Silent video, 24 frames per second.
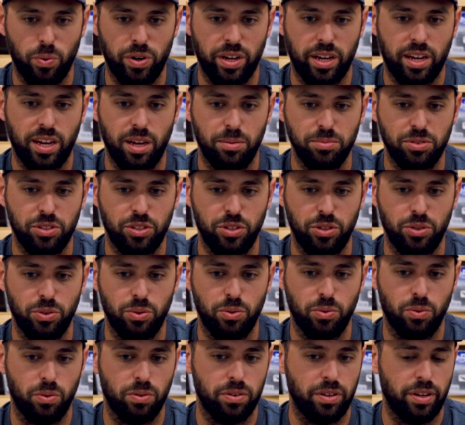when it comes
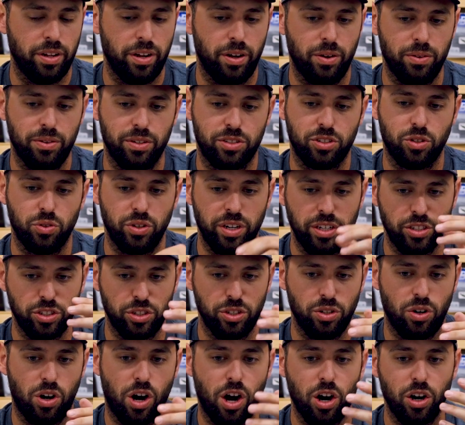to, the
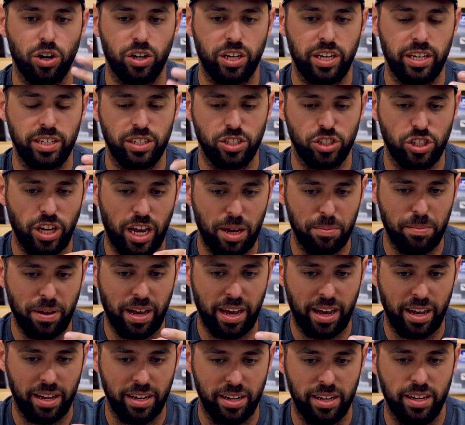traditional archy shape
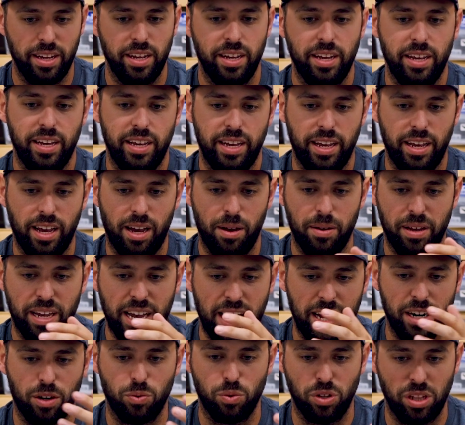head, it
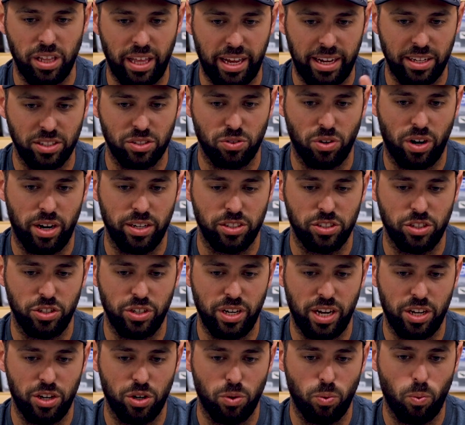kind of relates, right? So you
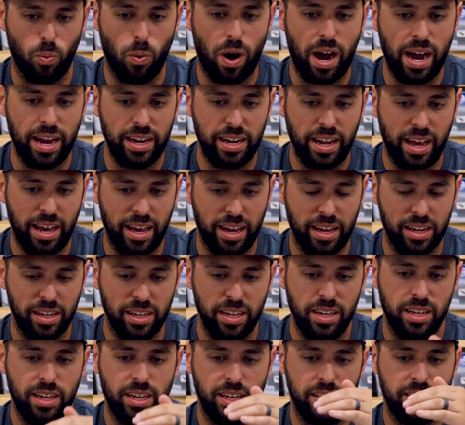got your wide head
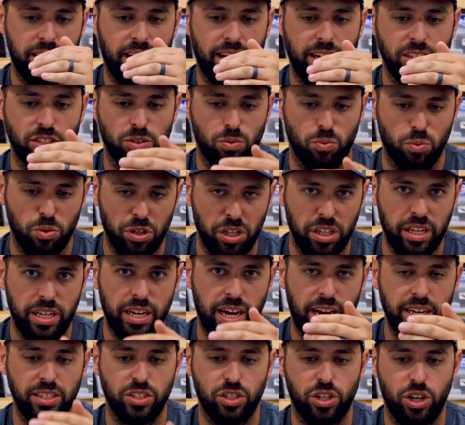that has a really
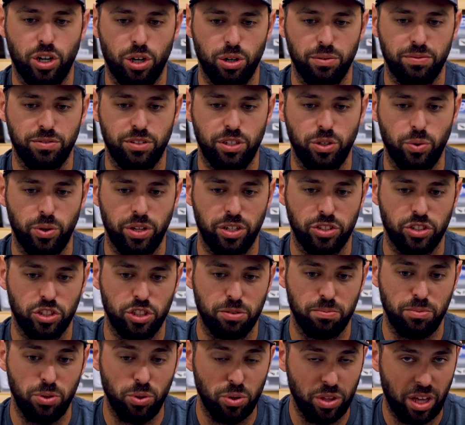nice curve to it. It's
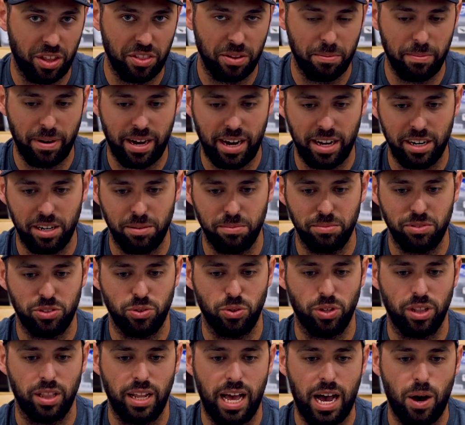smooth on the bottom
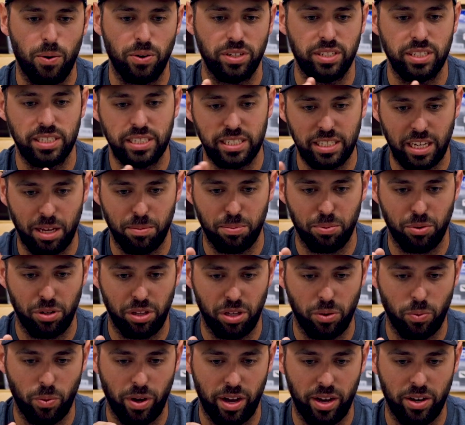to allow it to skip
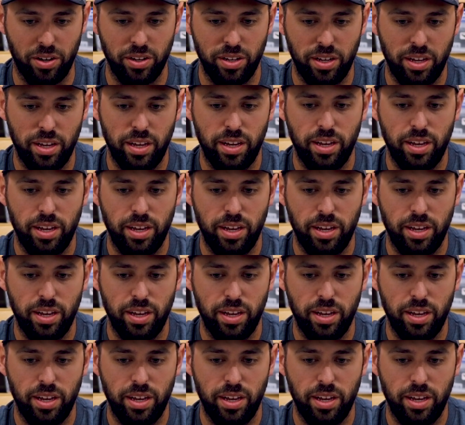really well.